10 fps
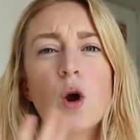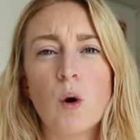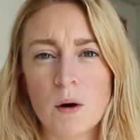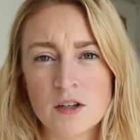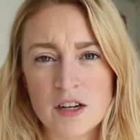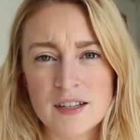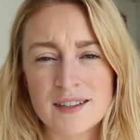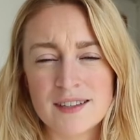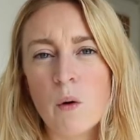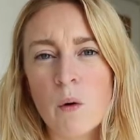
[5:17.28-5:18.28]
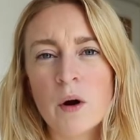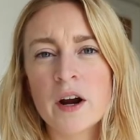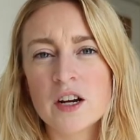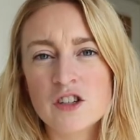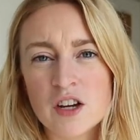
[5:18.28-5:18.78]
gorgeous,
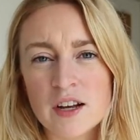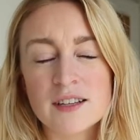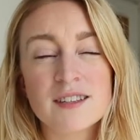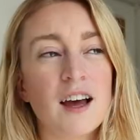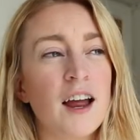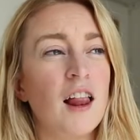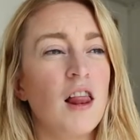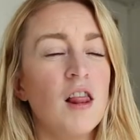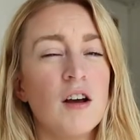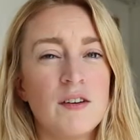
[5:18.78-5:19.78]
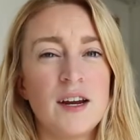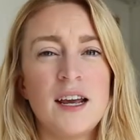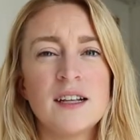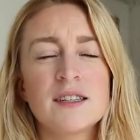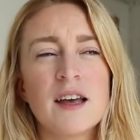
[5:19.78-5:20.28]
gorgeous. I love it.
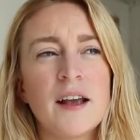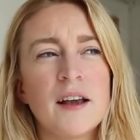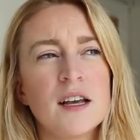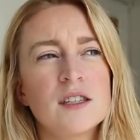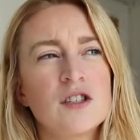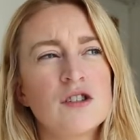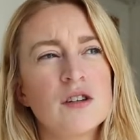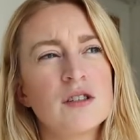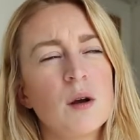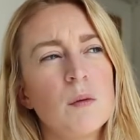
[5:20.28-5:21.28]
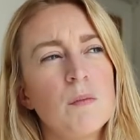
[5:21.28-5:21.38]
It's like, it's just,